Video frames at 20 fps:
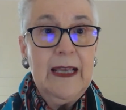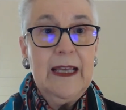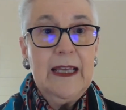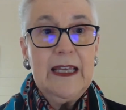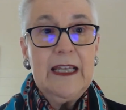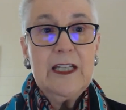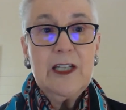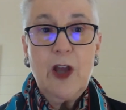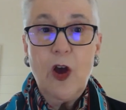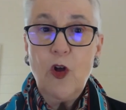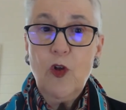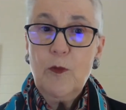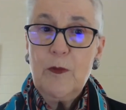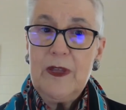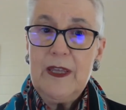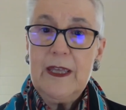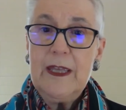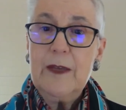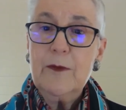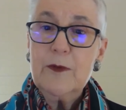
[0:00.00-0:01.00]
He told
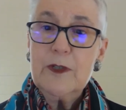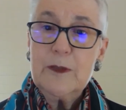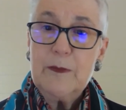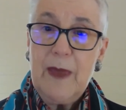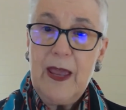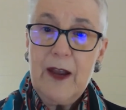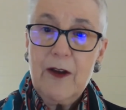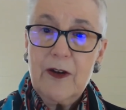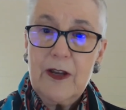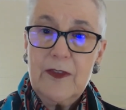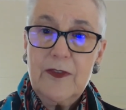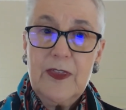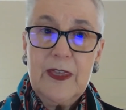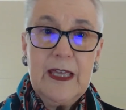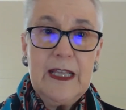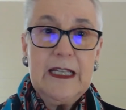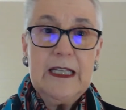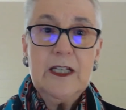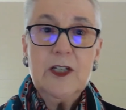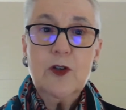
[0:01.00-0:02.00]
me he was married
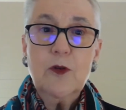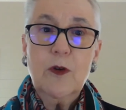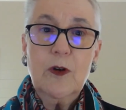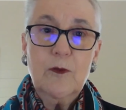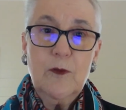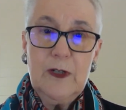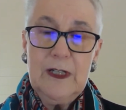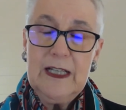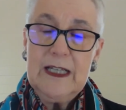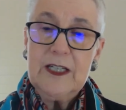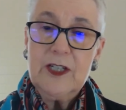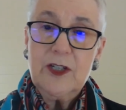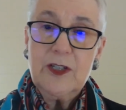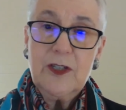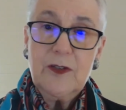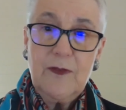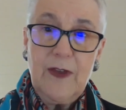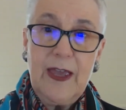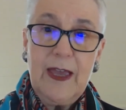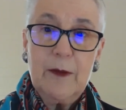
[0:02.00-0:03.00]
then into a
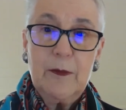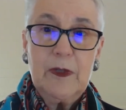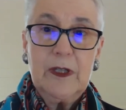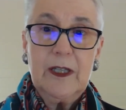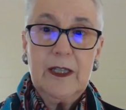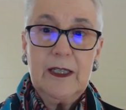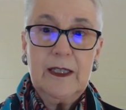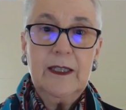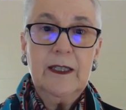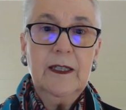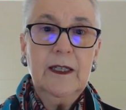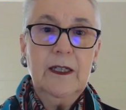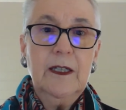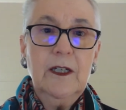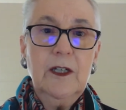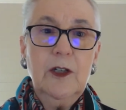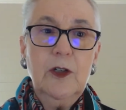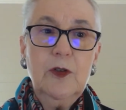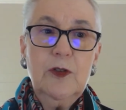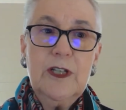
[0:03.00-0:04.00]
religious family
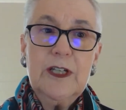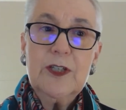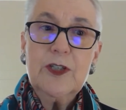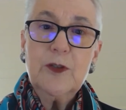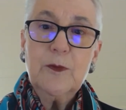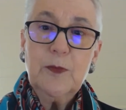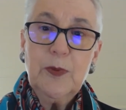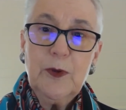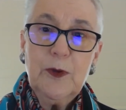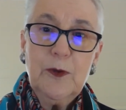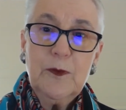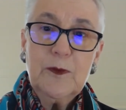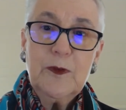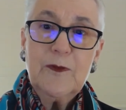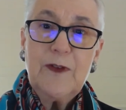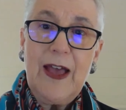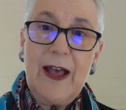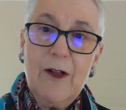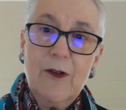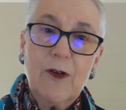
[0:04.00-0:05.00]
who disapproved
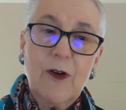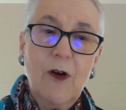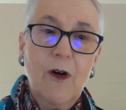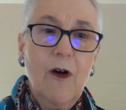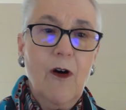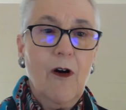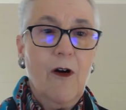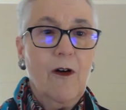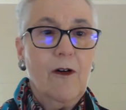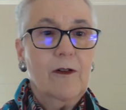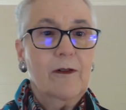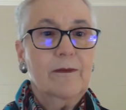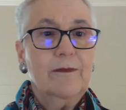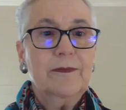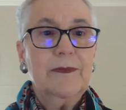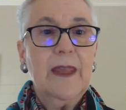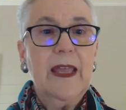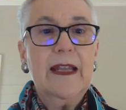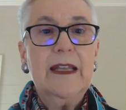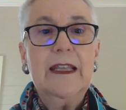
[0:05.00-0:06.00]
of alcohol,
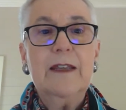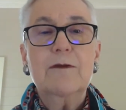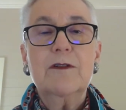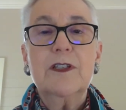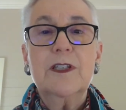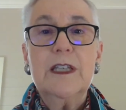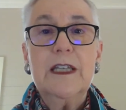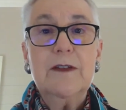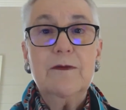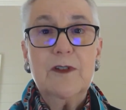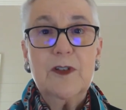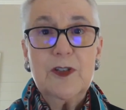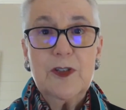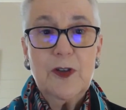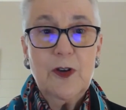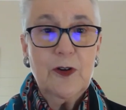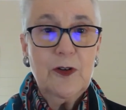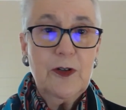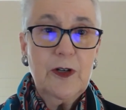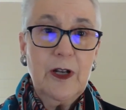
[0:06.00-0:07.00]
and he received a
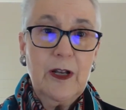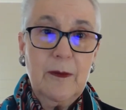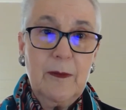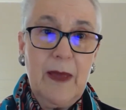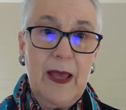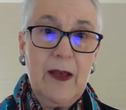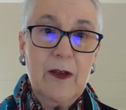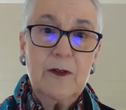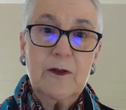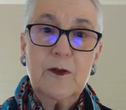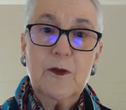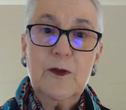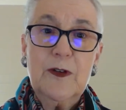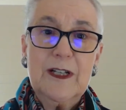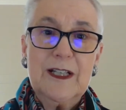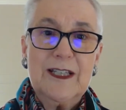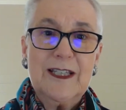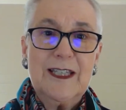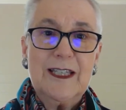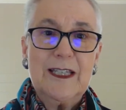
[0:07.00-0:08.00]
certain amount of
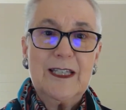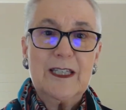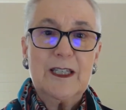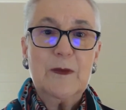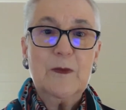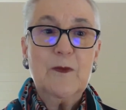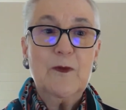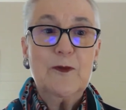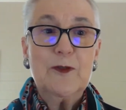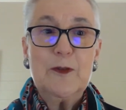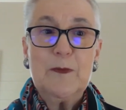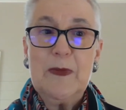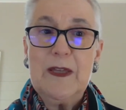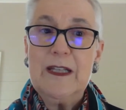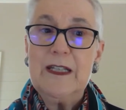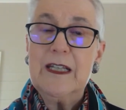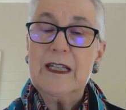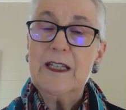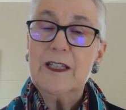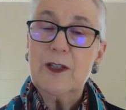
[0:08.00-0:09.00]
criticism for
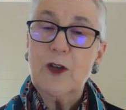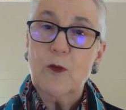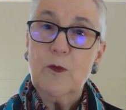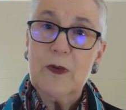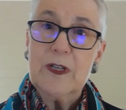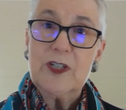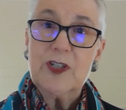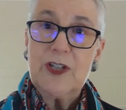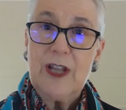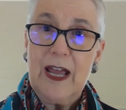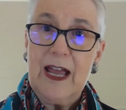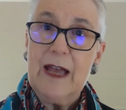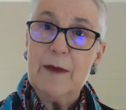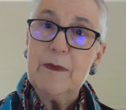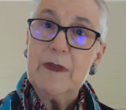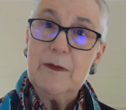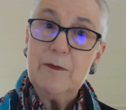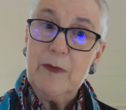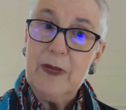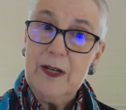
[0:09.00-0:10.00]
spending so much
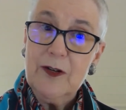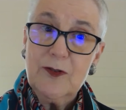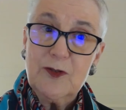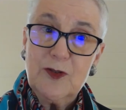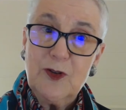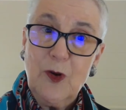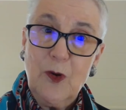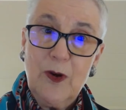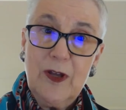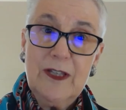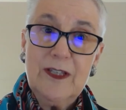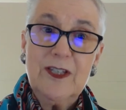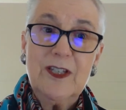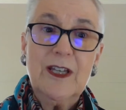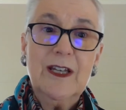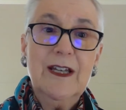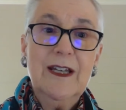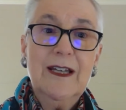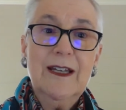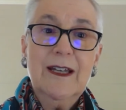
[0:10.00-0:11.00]
time in beer joints
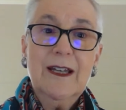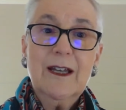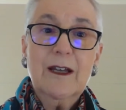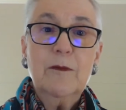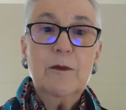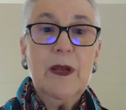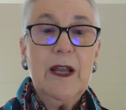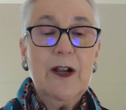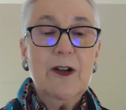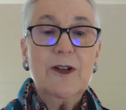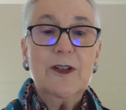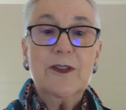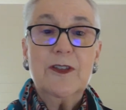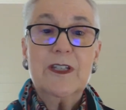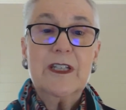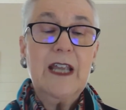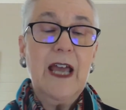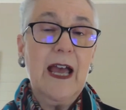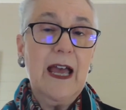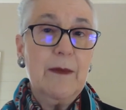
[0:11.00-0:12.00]
compared to
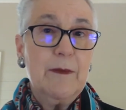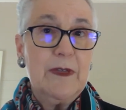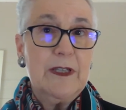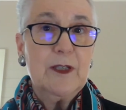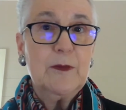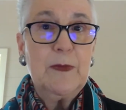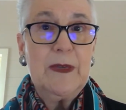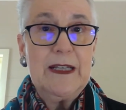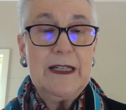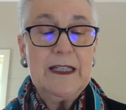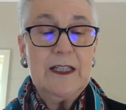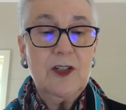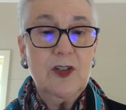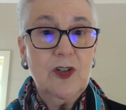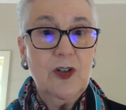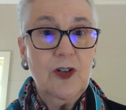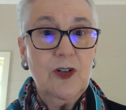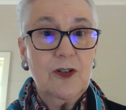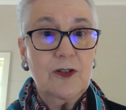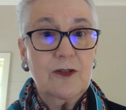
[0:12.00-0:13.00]
the time he spent in
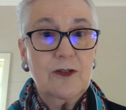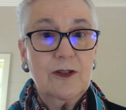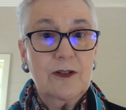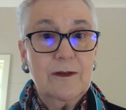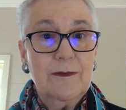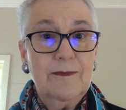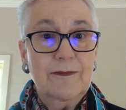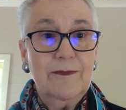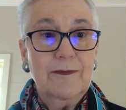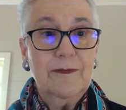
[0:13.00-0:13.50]
church.